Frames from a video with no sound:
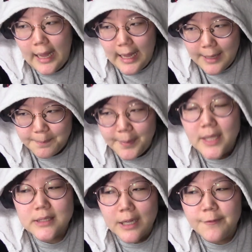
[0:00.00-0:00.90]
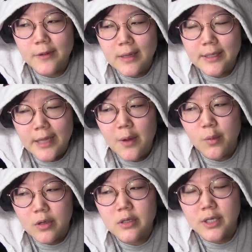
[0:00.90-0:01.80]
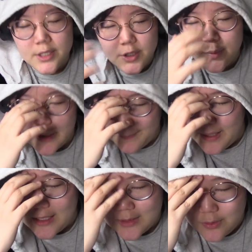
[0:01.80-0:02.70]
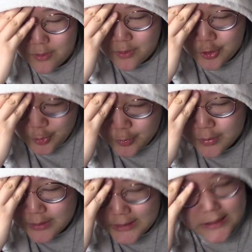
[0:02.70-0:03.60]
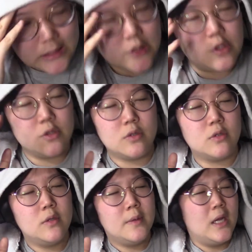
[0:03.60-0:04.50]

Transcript: At best, I feel like they will continue with a part 2. Season 2.